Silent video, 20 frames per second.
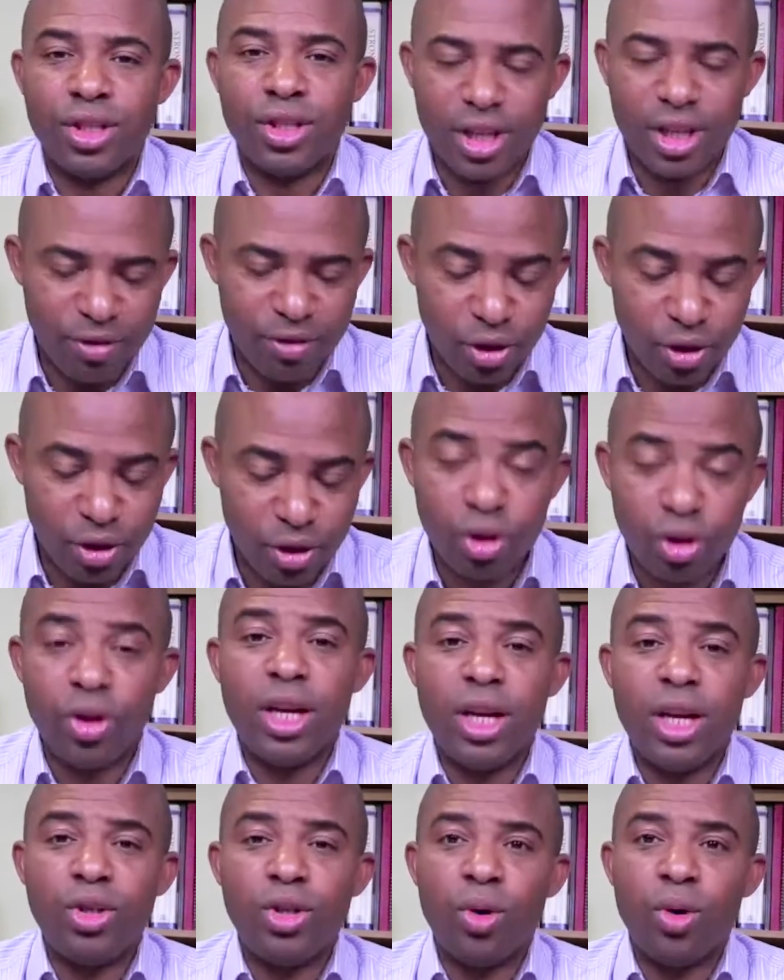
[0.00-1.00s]
to service.
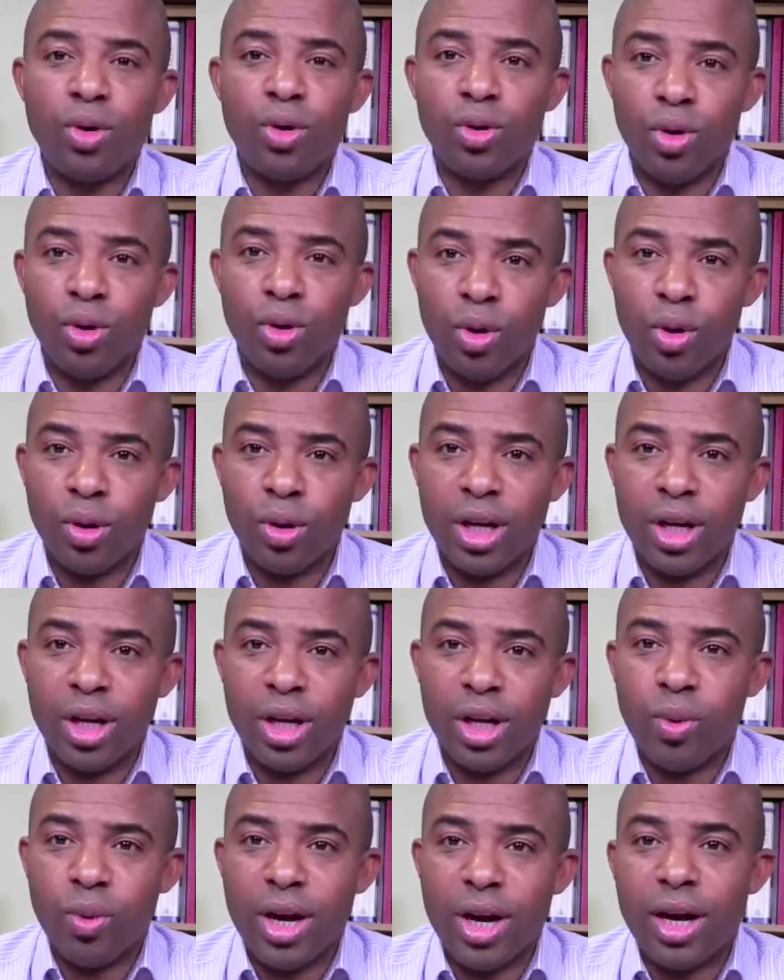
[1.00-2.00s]
Just to let you also
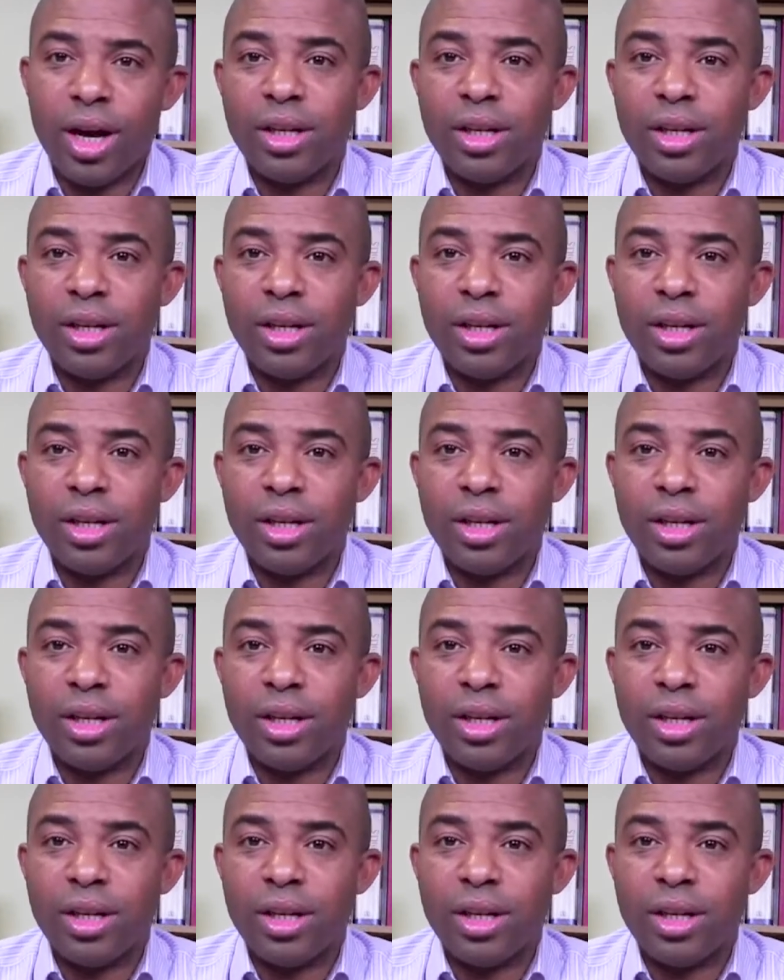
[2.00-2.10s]
know that